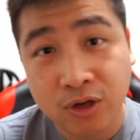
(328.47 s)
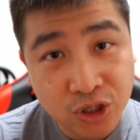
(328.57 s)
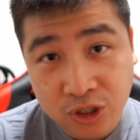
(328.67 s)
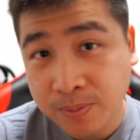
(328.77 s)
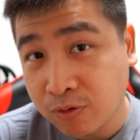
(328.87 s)

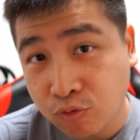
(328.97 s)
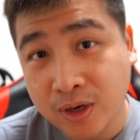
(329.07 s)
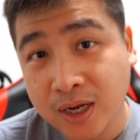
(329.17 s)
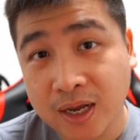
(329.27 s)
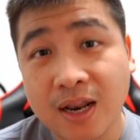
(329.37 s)
HDB
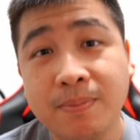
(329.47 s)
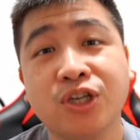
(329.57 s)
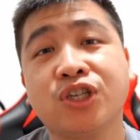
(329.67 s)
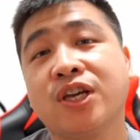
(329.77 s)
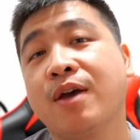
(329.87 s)
ruling, let me
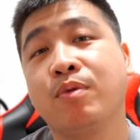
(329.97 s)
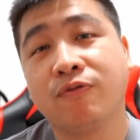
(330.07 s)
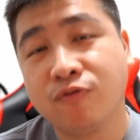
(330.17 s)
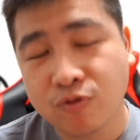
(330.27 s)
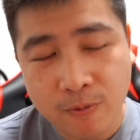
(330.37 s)
share
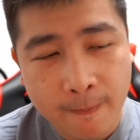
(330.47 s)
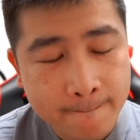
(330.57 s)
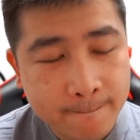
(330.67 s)
with you.